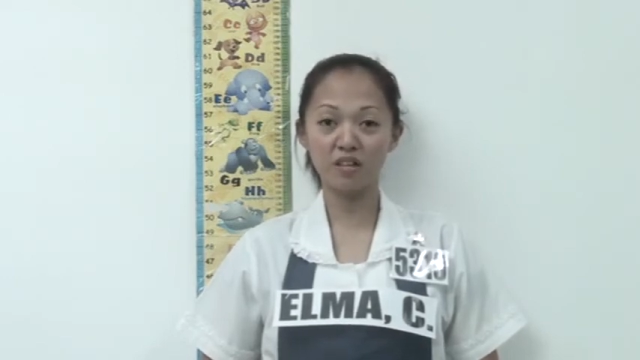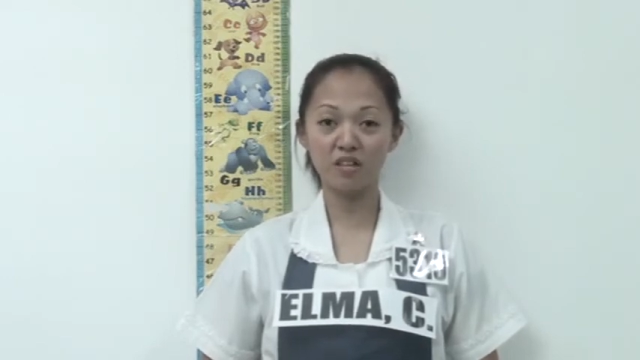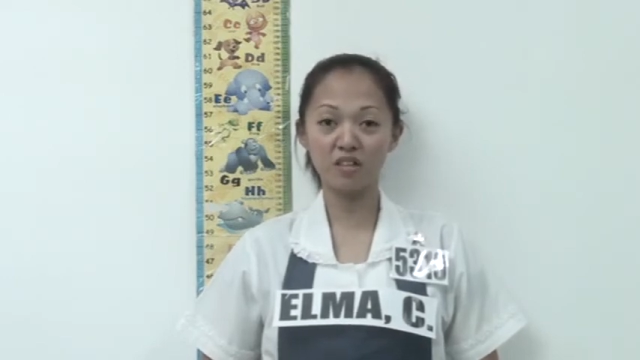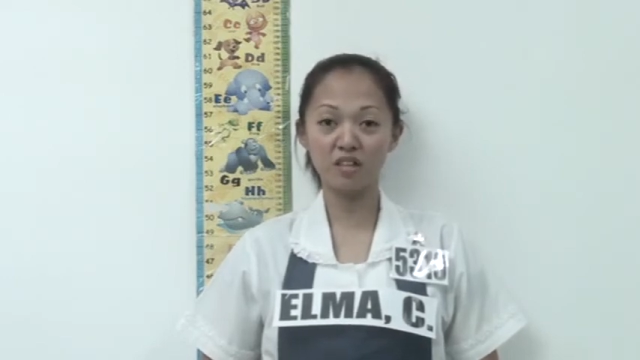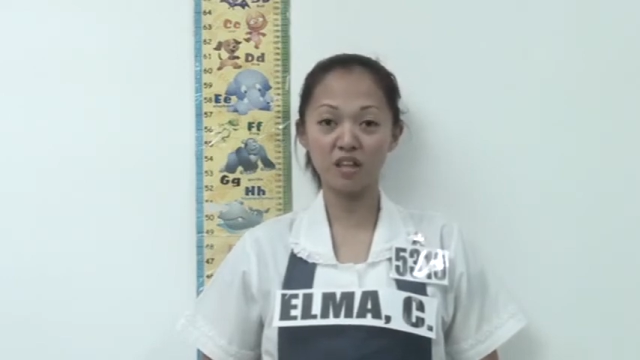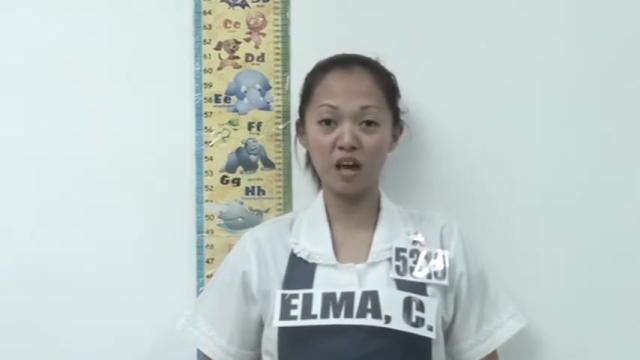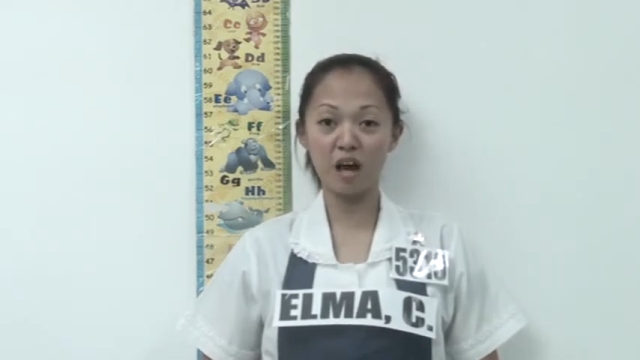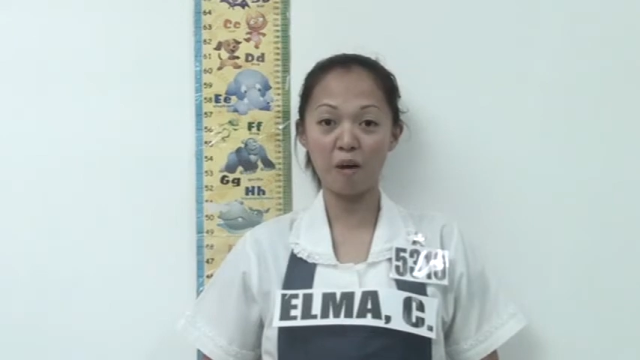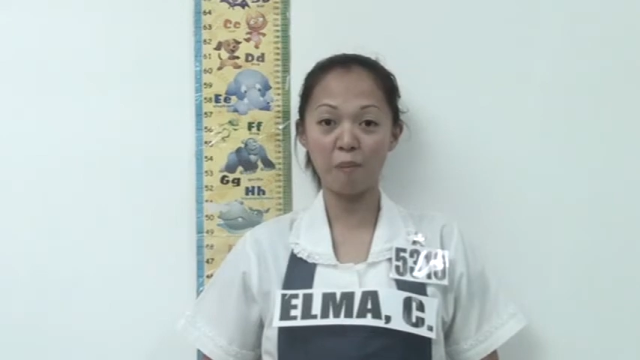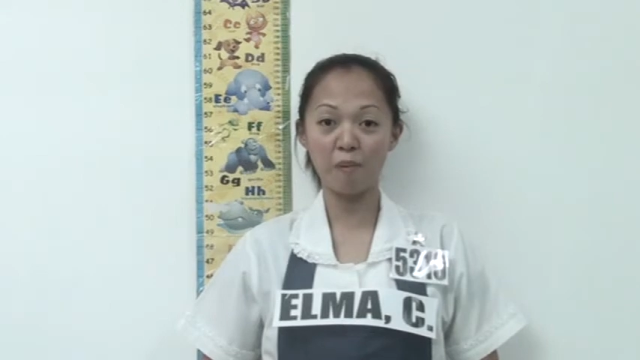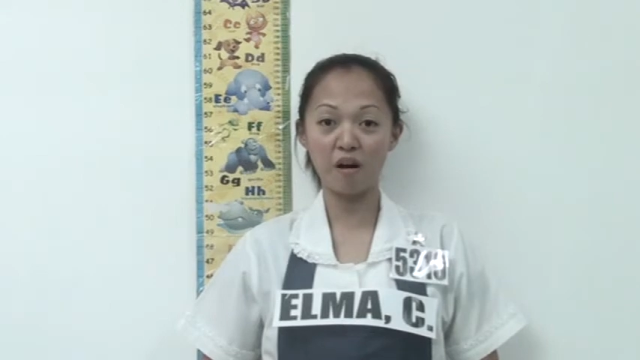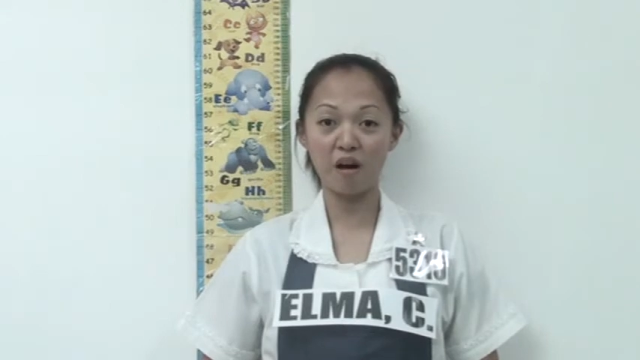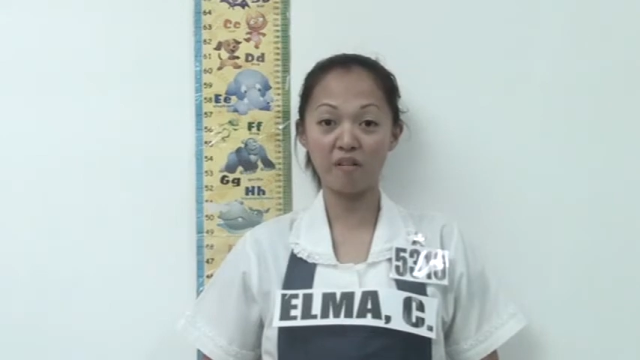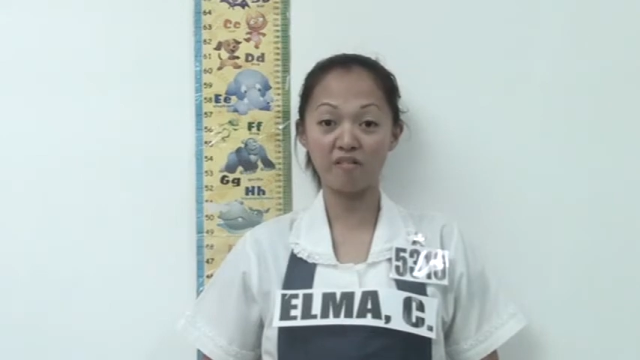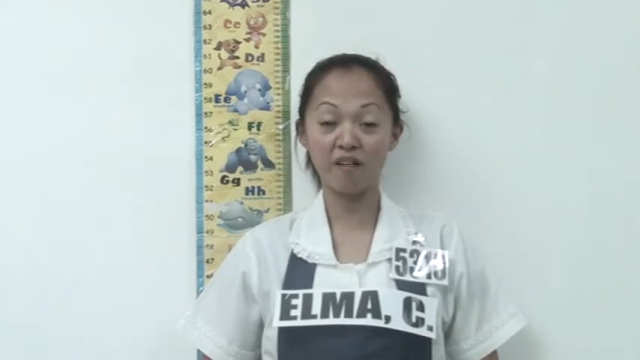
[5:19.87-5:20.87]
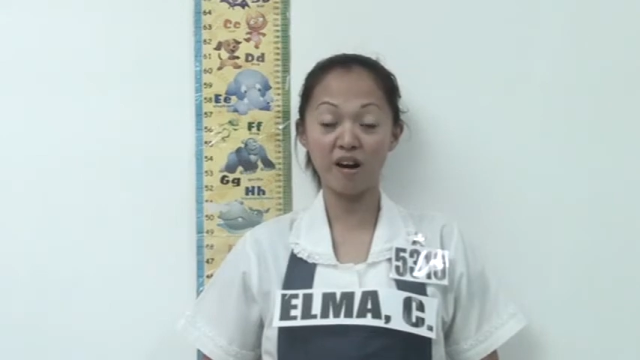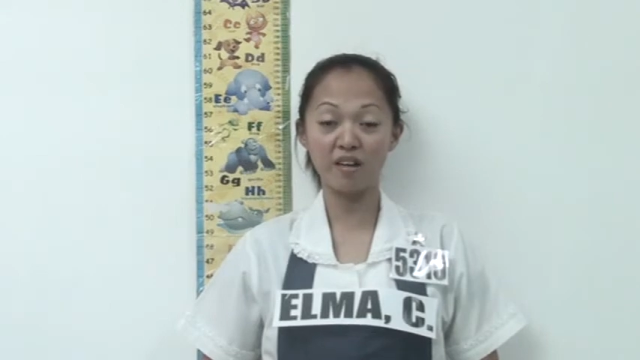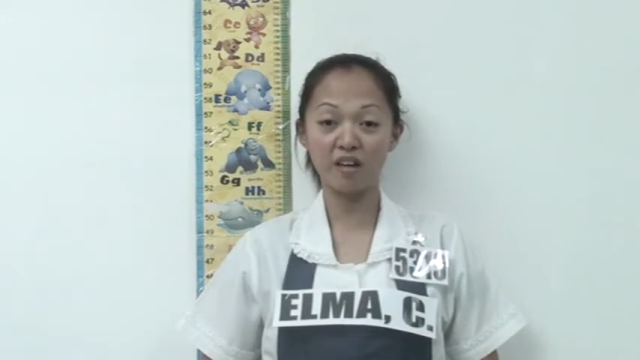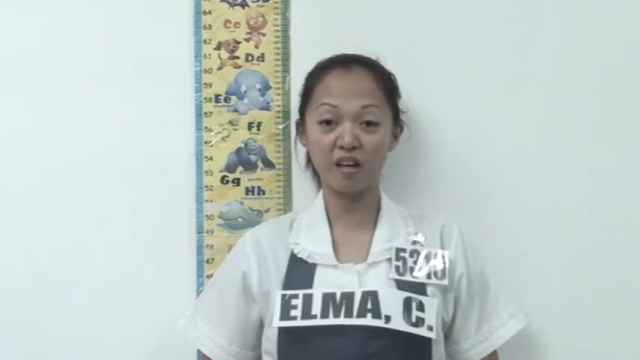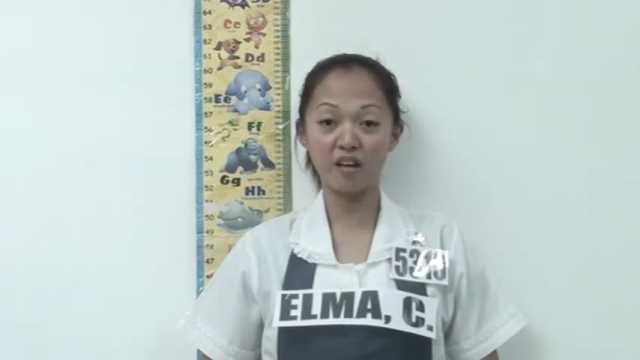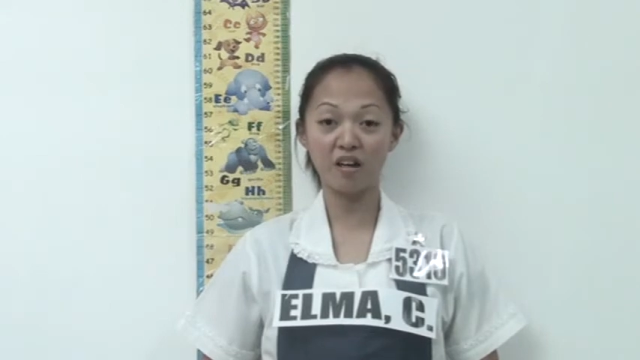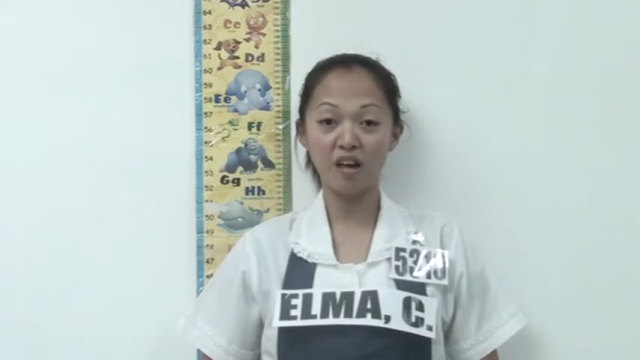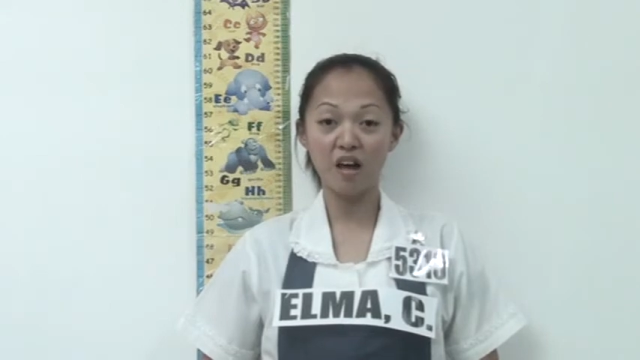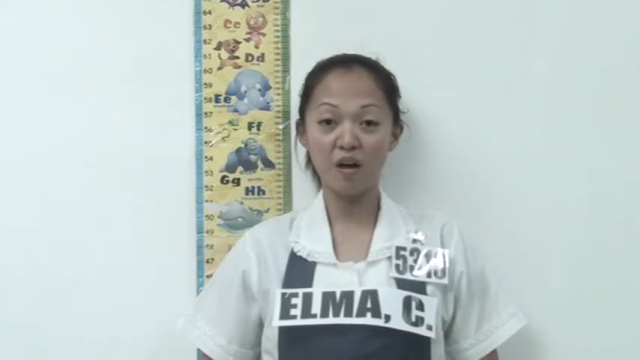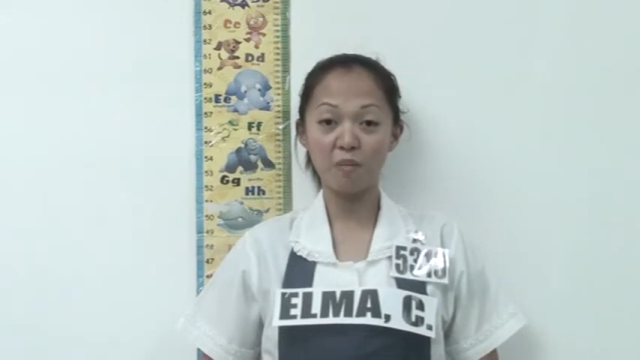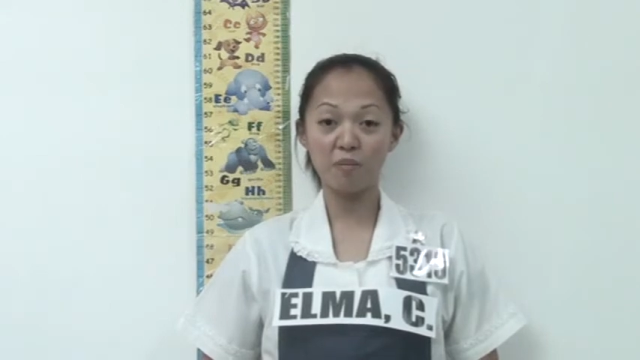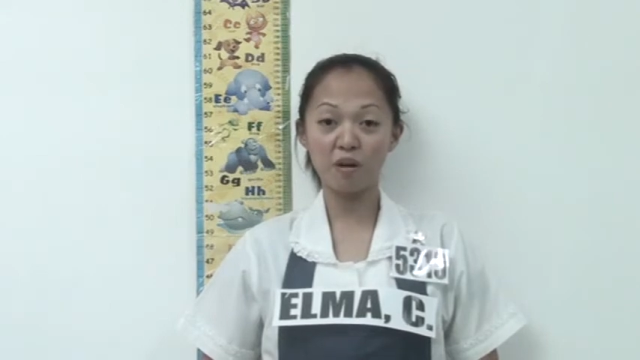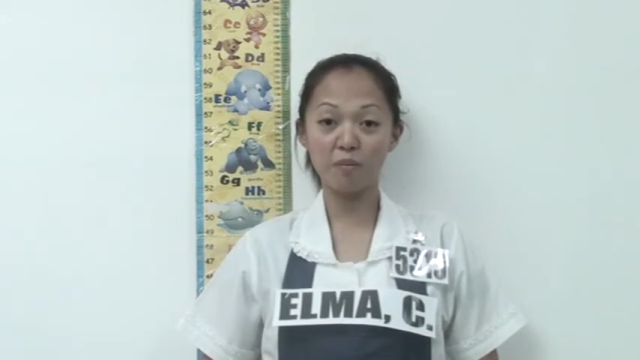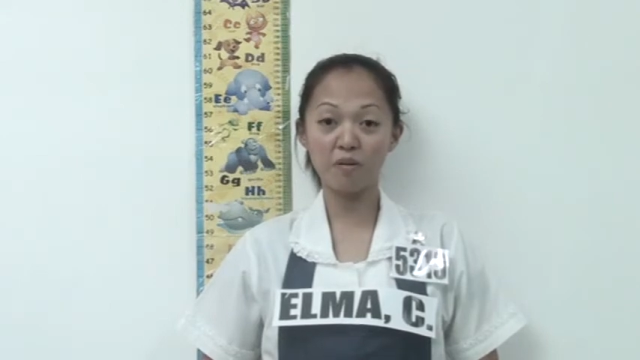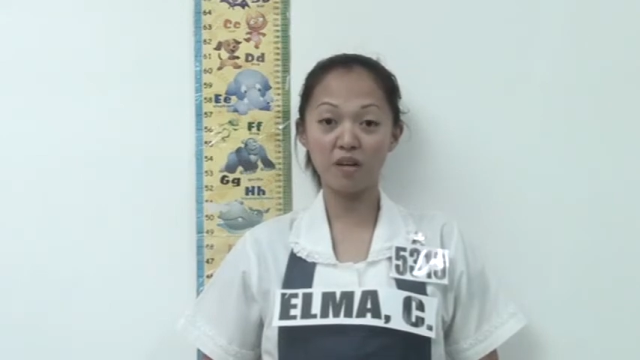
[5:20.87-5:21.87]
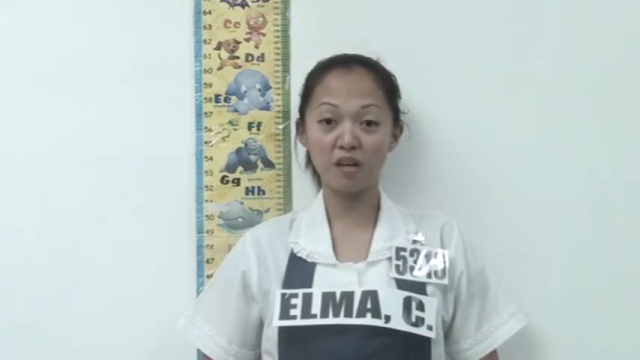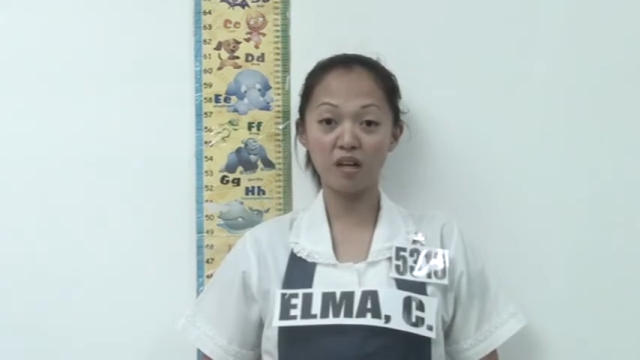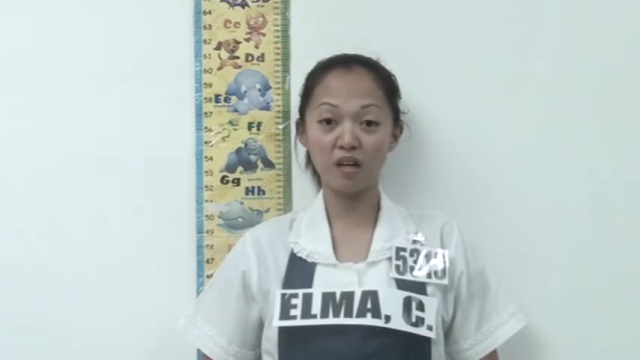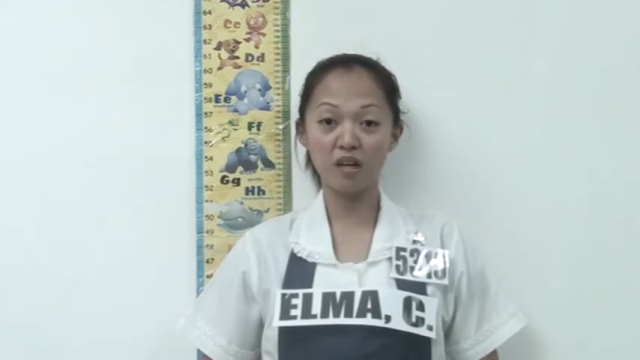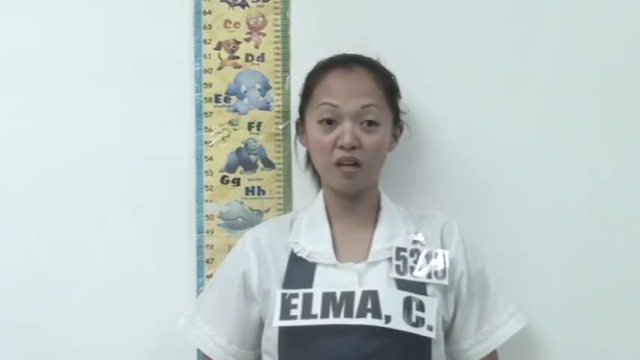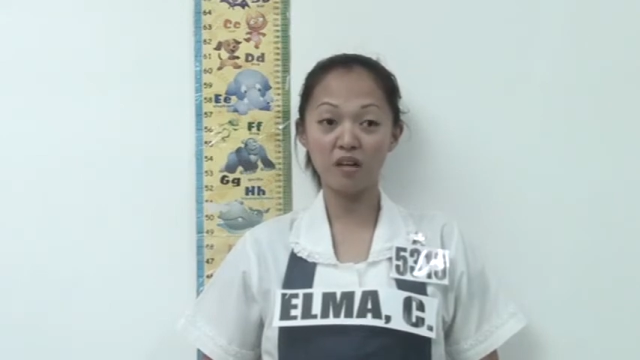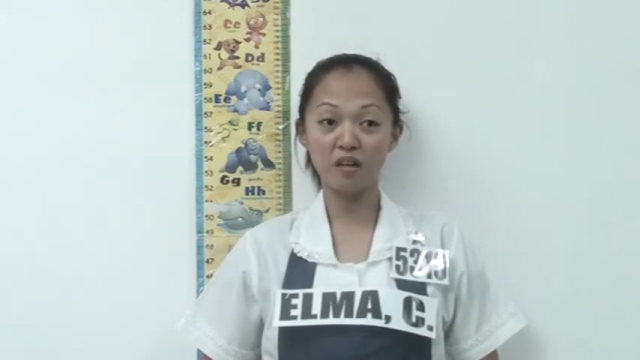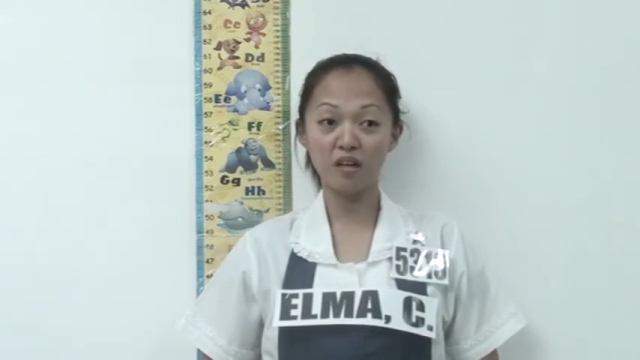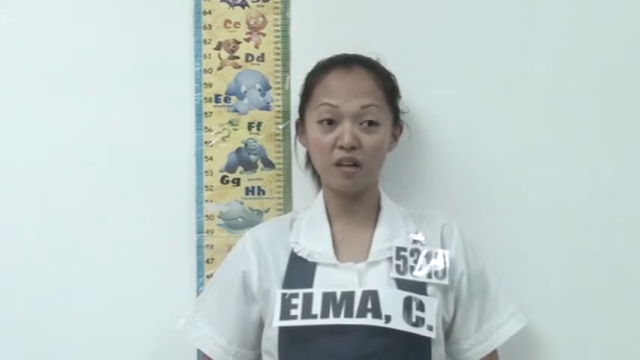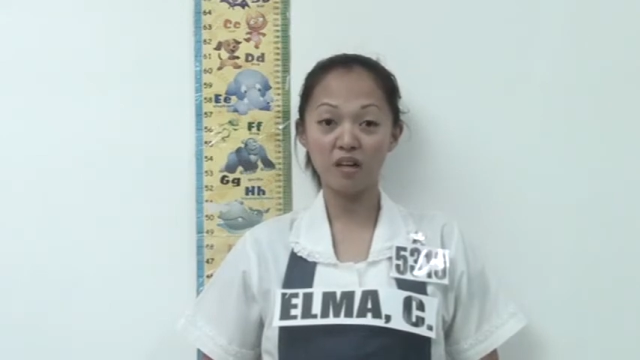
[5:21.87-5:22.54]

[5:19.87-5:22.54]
stop crying, maybe